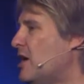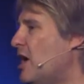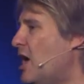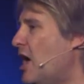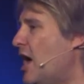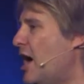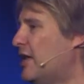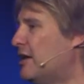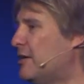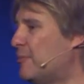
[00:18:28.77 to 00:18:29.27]

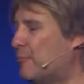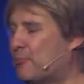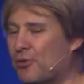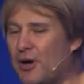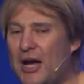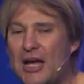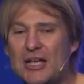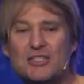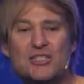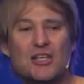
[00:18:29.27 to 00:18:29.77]
And it
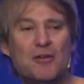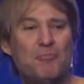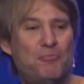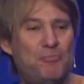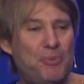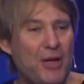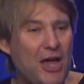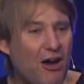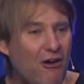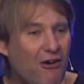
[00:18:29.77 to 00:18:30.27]
breaks a
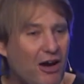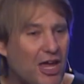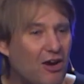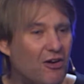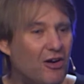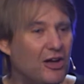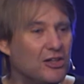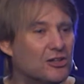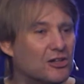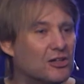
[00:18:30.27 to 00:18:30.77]
barrier
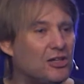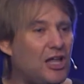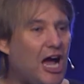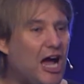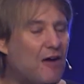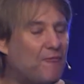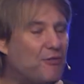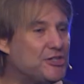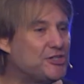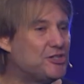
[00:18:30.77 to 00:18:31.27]
in your
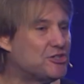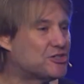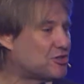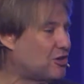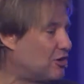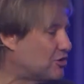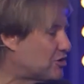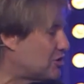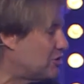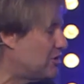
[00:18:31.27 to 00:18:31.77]
life as you
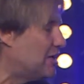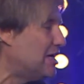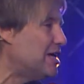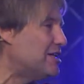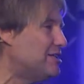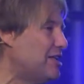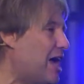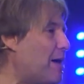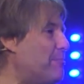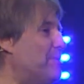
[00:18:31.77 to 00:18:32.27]
start to
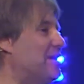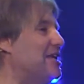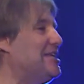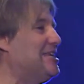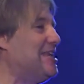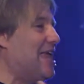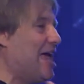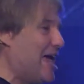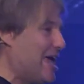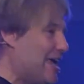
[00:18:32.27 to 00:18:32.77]
not be
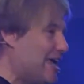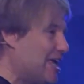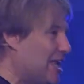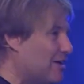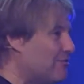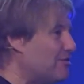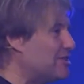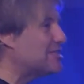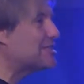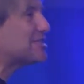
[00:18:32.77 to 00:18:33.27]

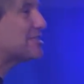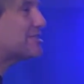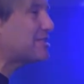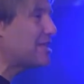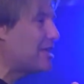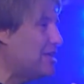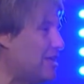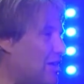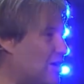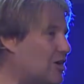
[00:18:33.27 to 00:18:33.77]
negative and
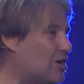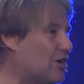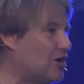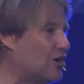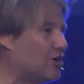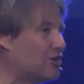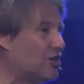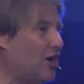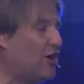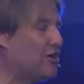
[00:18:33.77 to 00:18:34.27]

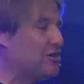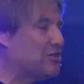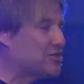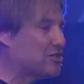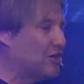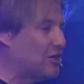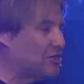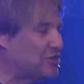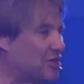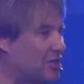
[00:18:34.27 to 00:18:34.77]
cynical. No, you
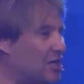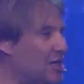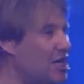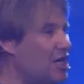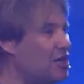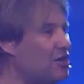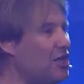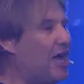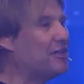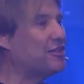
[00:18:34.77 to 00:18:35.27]
start to
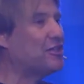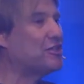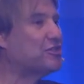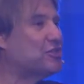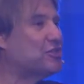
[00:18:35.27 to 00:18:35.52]
not just